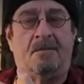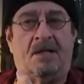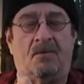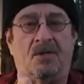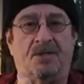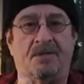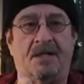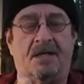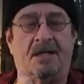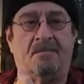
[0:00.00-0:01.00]
I'm not really
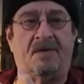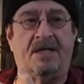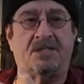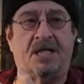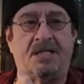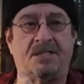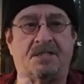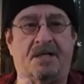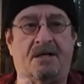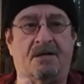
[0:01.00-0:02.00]
doing anything big changes
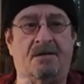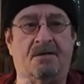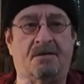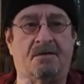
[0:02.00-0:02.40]
there.